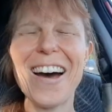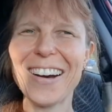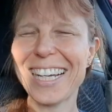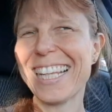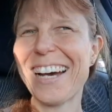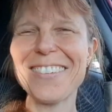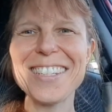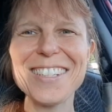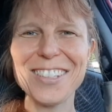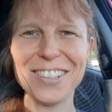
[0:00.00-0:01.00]
Okay, that
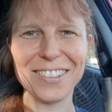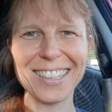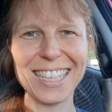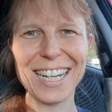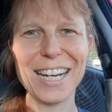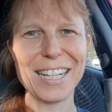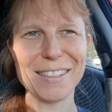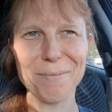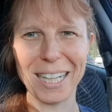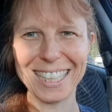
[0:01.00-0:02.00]
was totally
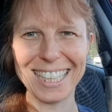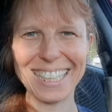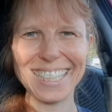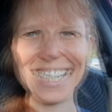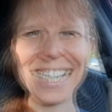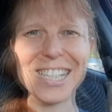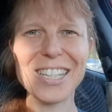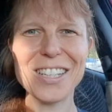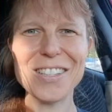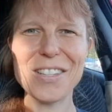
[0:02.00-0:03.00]
unexpected.
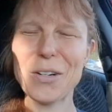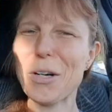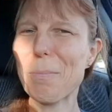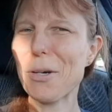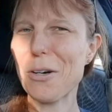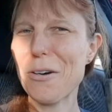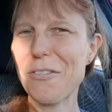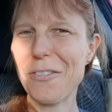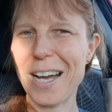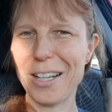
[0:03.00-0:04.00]
So her
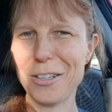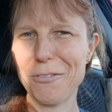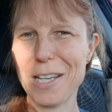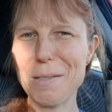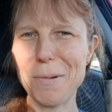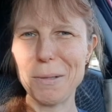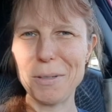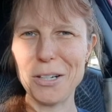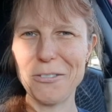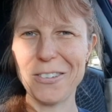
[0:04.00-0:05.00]
profile, her Facebook
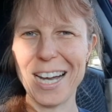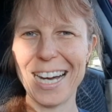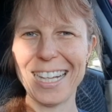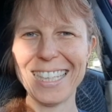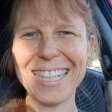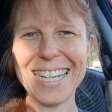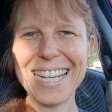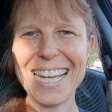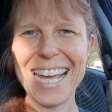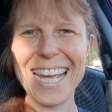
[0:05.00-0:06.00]
profile,
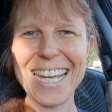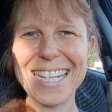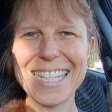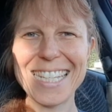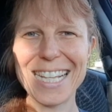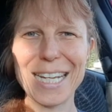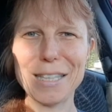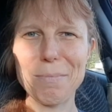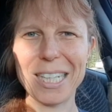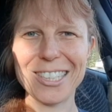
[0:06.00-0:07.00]
is like
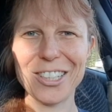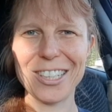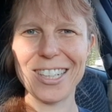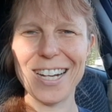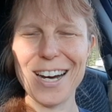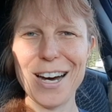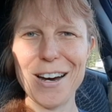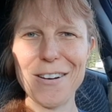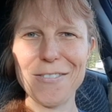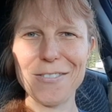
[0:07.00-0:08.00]
the picture
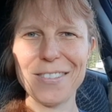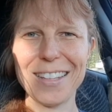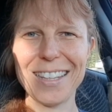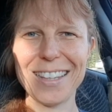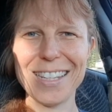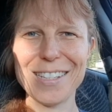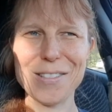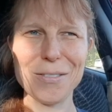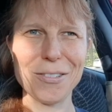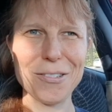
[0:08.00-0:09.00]
of
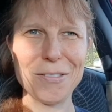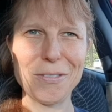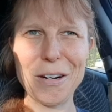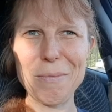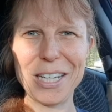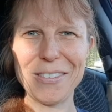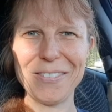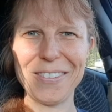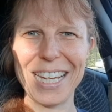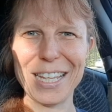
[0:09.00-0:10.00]
this
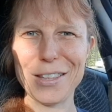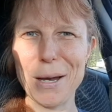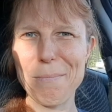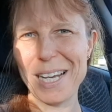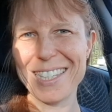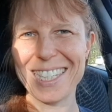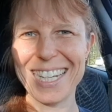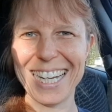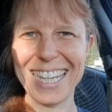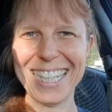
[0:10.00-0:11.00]
woman with a buzz
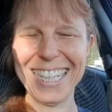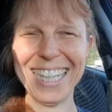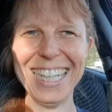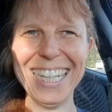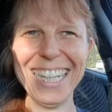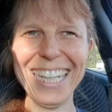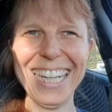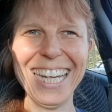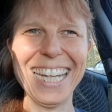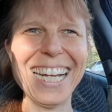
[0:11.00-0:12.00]
cut.
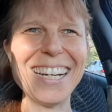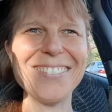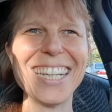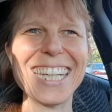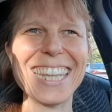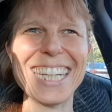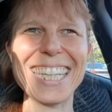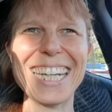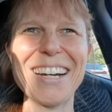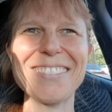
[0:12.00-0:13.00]
And I'm like
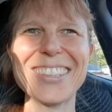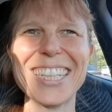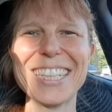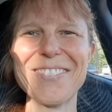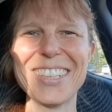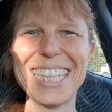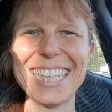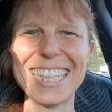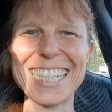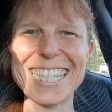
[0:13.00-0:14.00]
thinking I'm going to
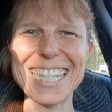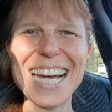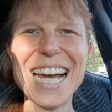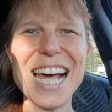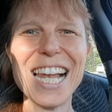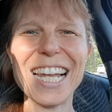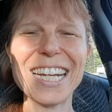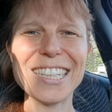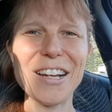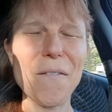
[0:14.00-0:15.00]
meet this,
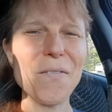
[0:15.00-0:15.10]
like,